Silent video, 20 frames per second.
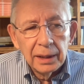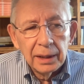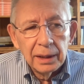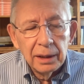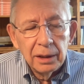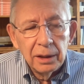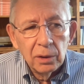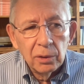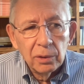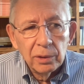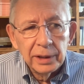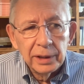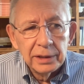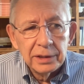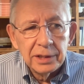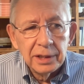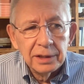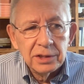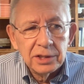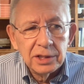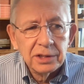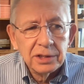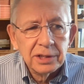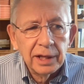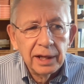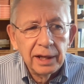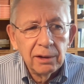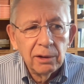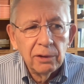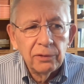It's just
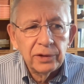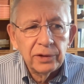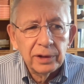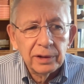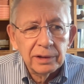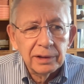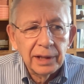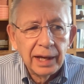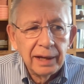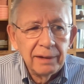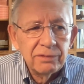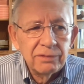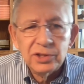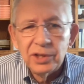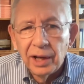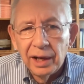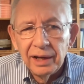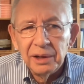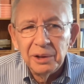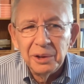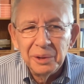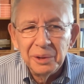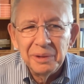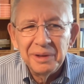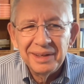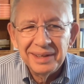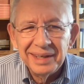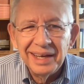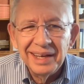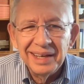a healthier lifestyle,
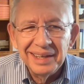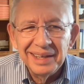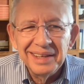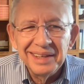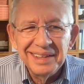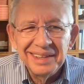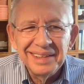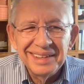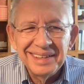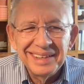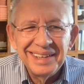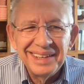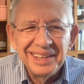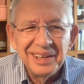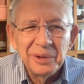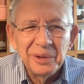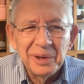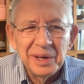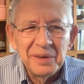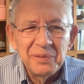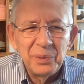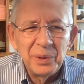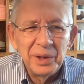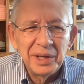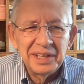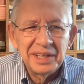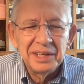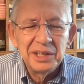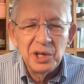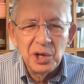if we
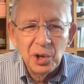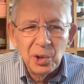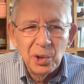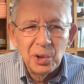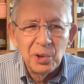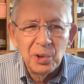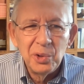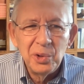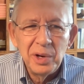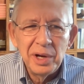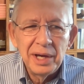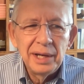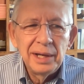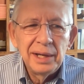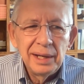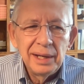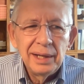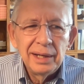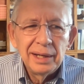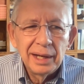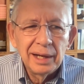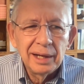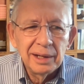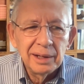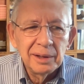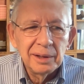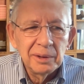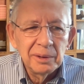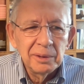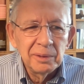can know
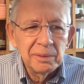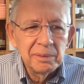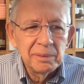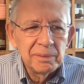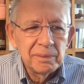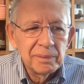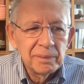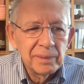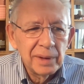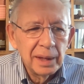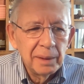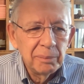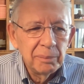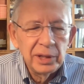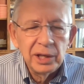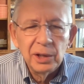and be